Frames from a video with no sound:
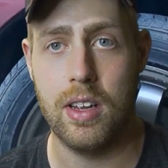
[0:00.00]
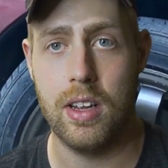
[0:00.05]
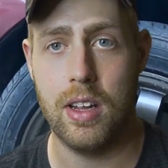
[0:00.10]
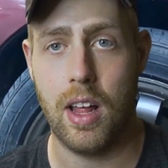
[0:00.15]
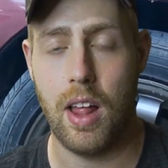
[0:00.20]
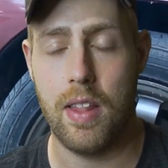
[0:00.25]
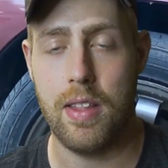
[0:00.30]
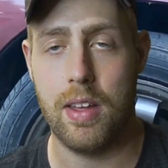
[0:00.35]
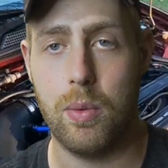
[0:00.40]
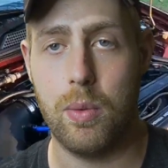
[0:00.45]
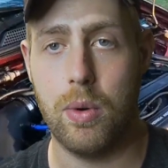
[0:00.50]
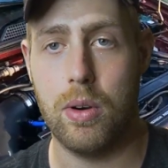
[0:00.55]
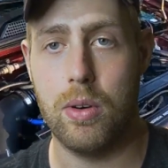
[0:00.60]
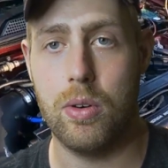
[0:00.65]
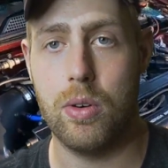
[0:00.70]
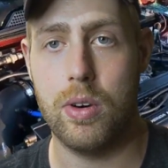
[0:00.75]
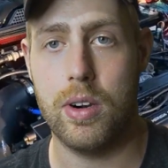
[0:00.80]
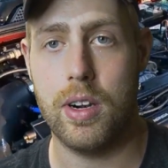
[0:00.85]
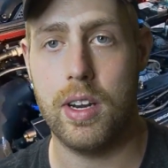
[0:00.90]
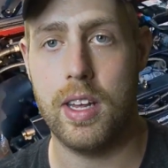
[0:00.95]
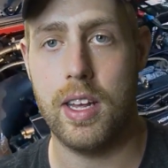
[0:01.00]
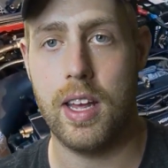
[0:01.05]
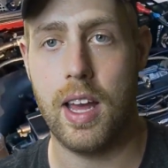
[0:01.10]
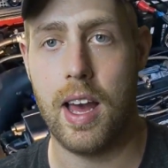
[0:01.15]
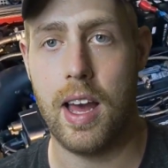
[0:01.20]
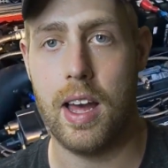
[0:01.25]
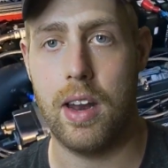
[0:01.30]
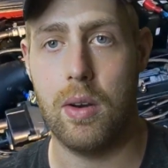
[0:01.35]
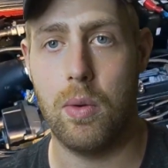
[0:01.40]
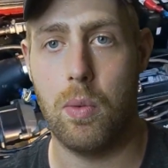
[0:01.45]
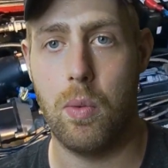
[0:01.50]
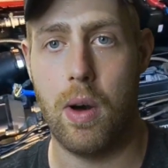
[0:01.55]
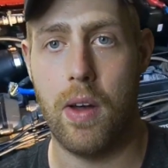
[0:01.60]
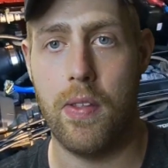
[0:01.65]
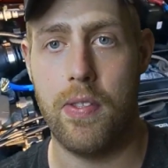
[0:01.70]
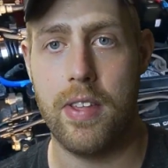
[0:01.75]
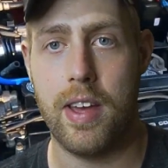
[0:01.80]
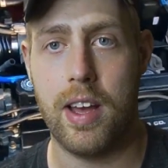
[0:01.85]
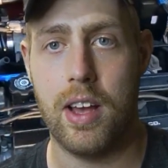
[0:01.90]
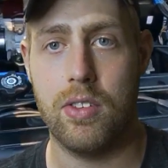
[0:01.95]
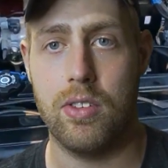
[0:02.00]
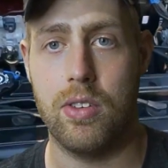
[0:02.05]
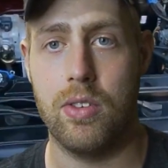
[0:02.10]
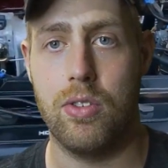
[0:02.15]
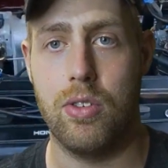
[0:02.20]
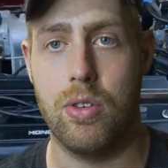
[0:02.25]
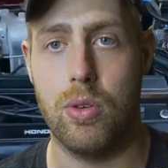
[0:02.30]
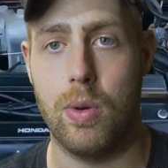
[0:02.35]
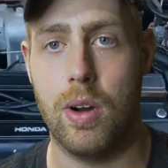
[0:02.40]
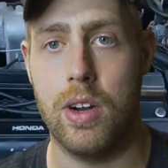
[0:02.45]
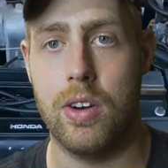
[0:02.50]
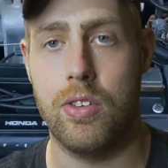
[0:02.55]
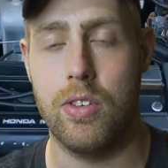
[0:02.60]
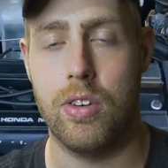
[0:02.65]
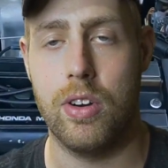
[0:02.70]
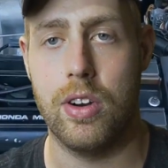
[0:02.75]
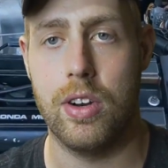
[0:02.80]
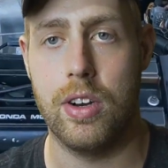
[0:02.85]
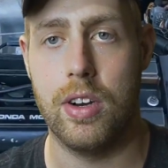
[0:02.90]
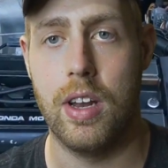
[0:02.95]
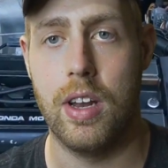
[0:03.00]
I we're already at 1,200